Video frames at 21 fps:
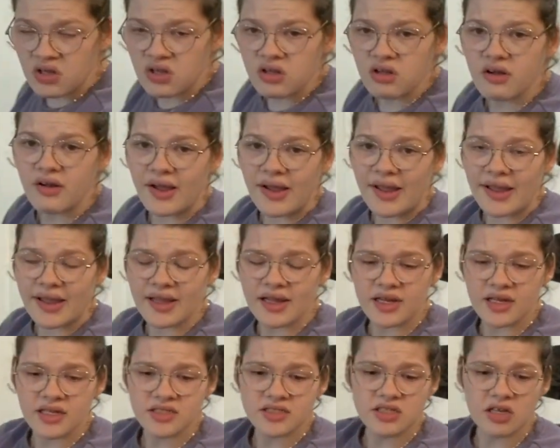Okay,
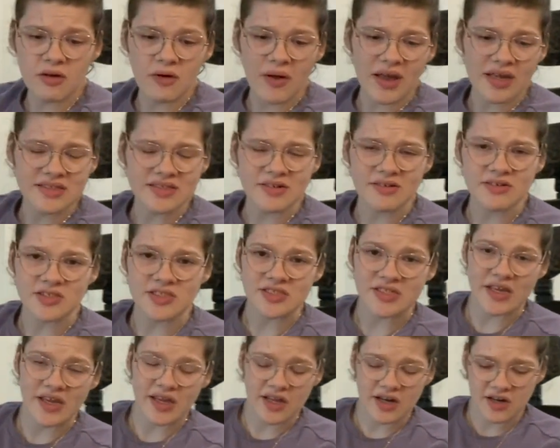so as I was
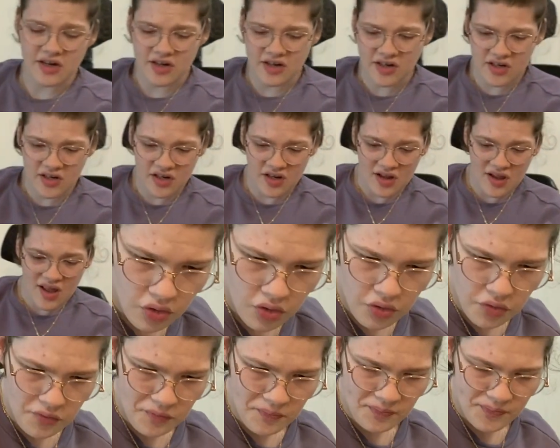saying,
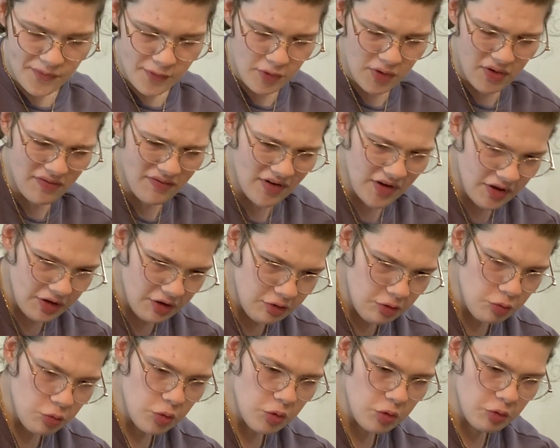
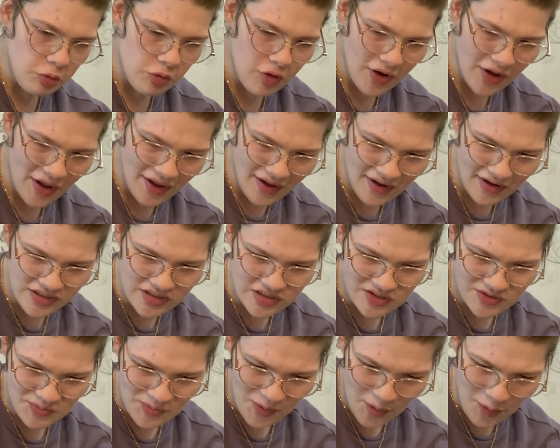what if I
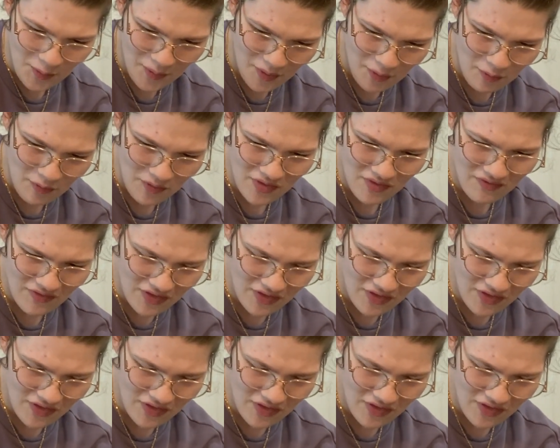experiment?